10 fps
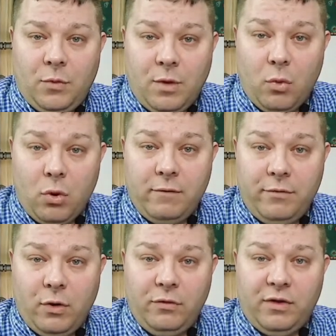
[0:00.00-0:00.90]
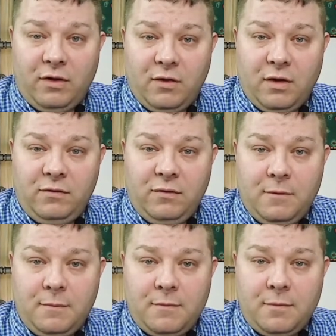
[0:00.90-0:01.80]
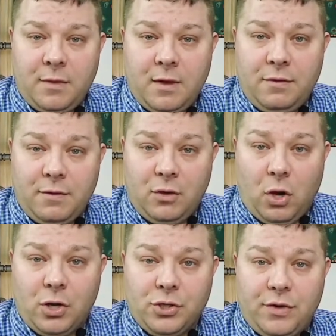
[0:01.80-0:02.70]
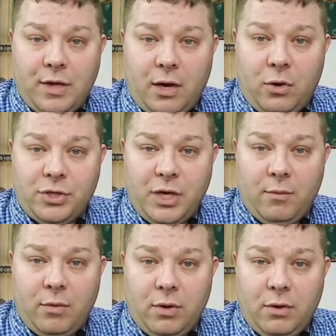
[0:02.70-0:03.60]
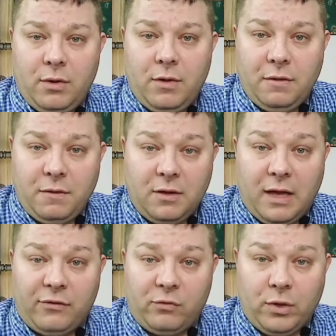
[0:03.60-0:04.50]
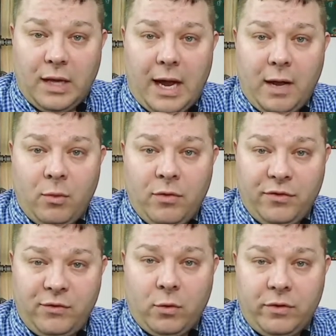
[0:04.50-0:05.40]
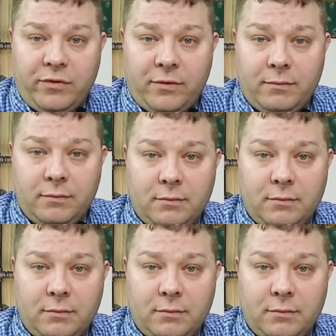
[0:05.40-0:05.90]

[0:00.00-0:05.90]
The more of those exist, the larger the echo chamber, the less reliable the source.